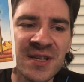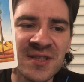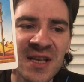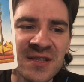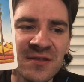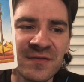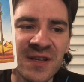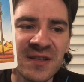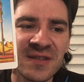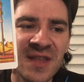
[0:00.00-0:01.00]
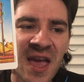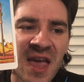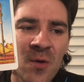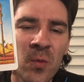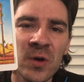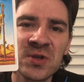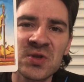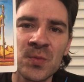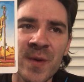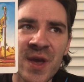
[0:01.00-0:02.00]
a sense of that they want
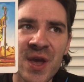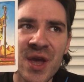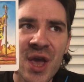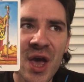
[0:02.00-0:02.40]
to be